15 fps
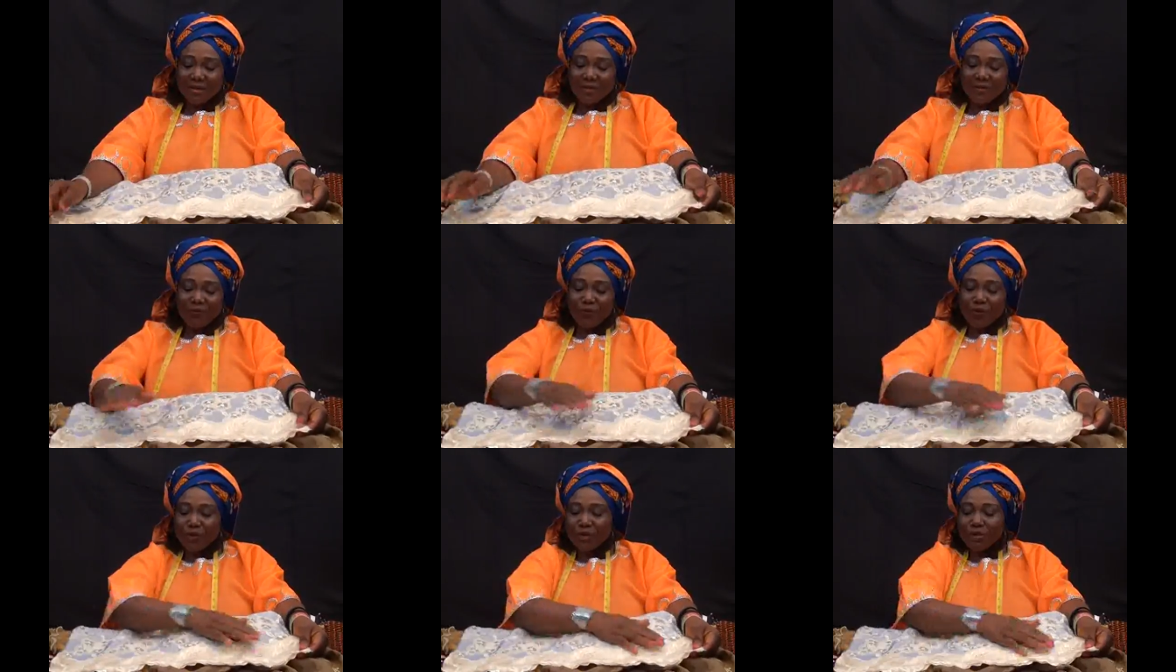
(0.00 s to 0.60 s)
You
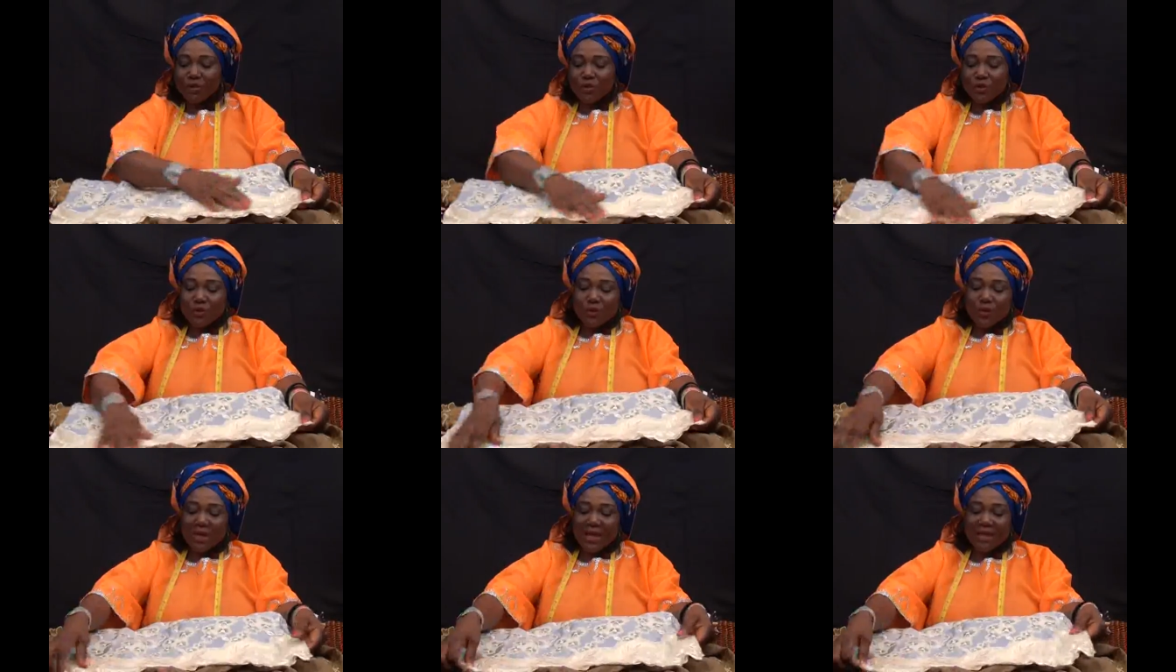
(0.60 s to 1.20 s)
fold into
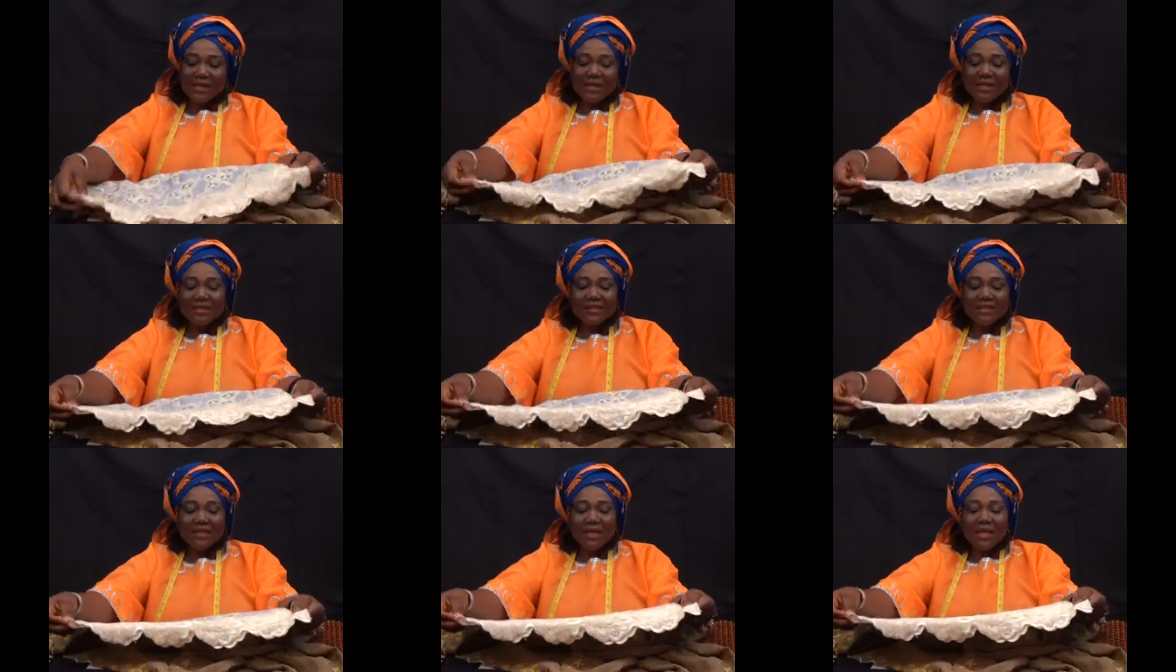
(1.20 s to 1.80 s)
two like
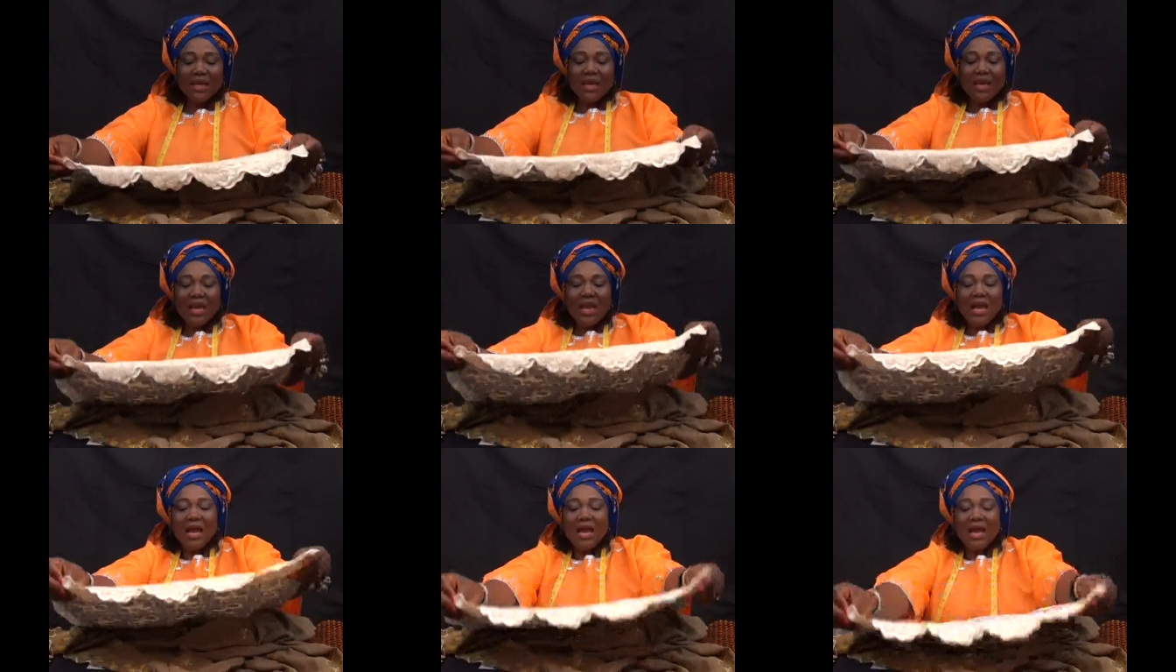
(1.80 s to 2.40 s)
this,
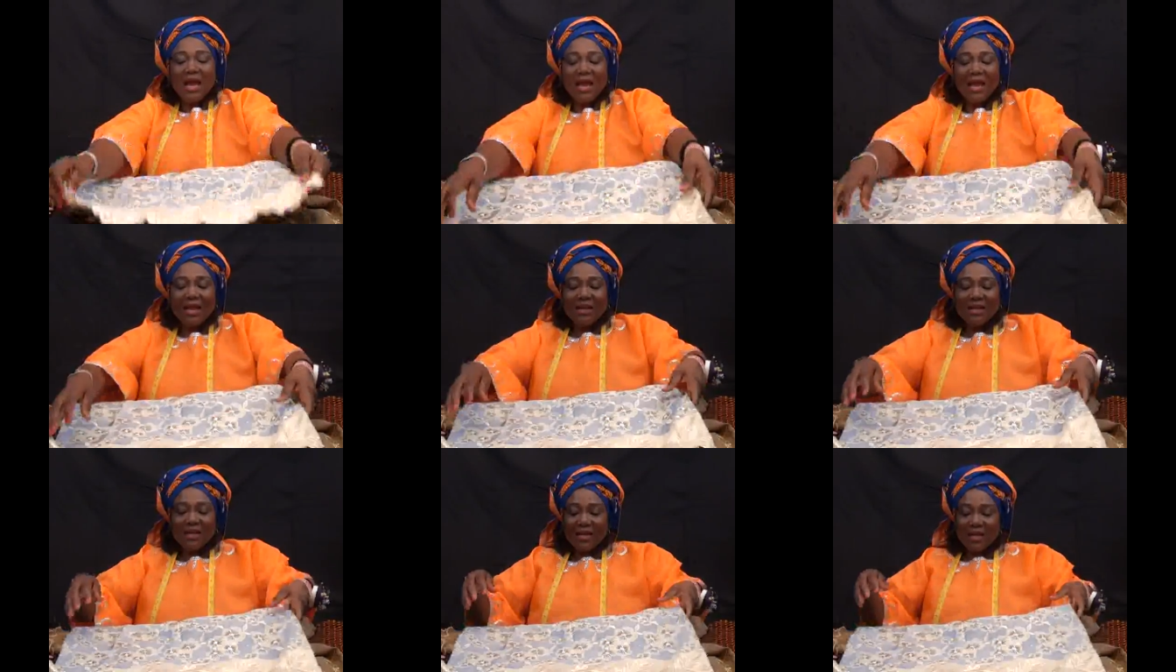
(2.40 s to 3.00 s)

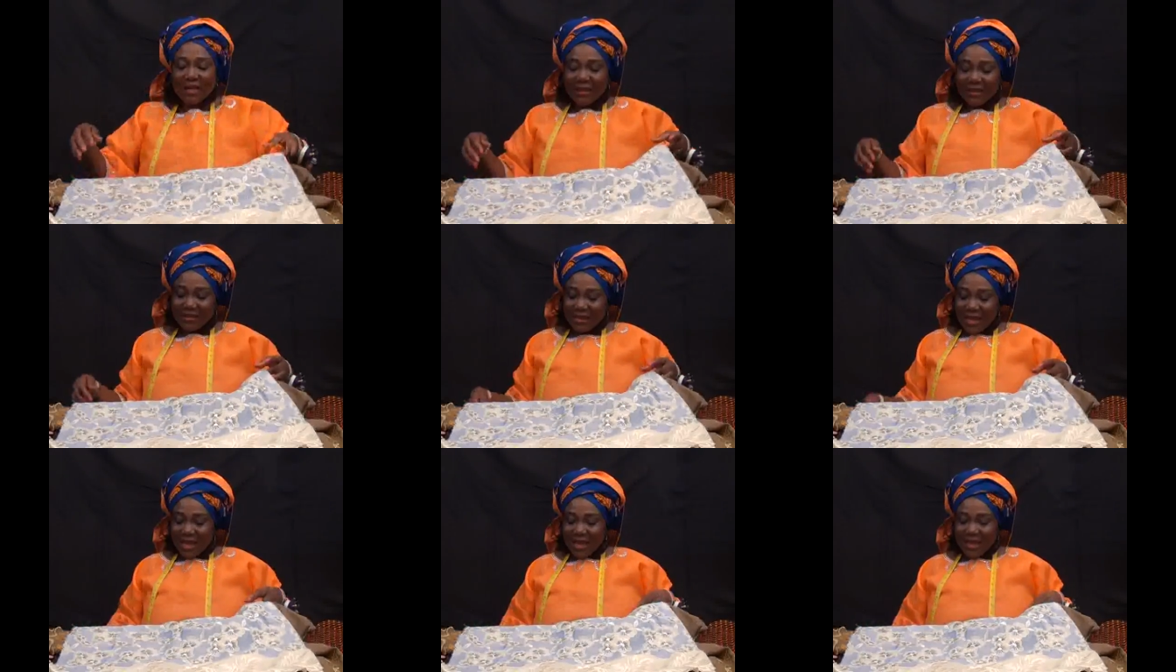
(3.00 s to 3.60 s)
and
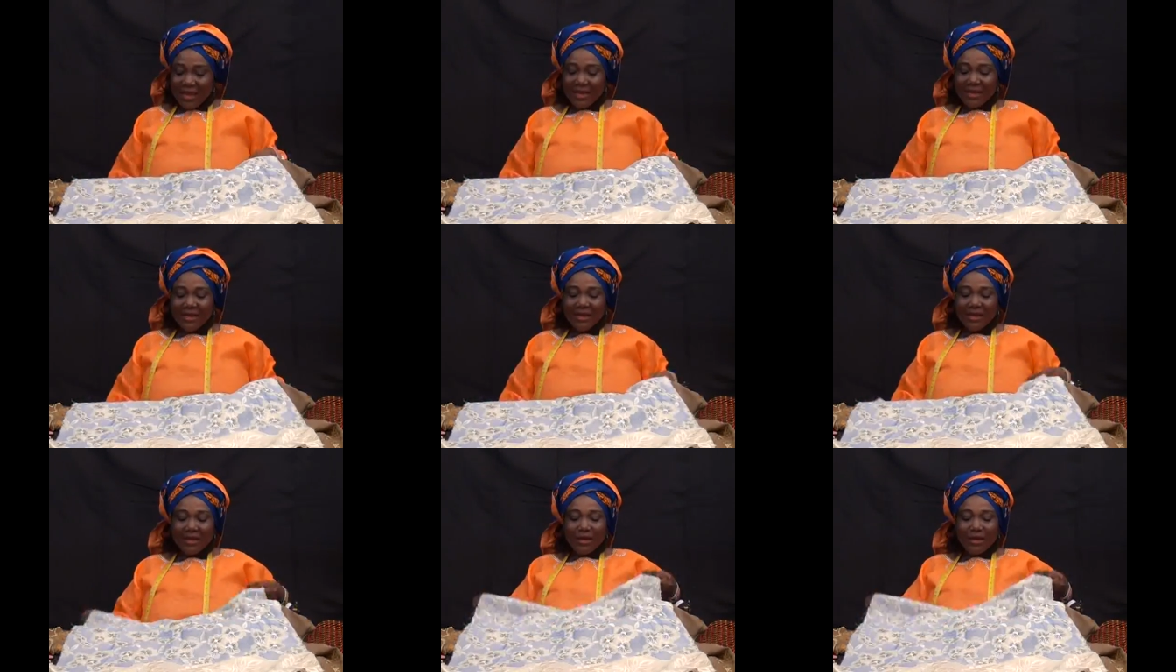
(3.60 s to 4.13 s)
then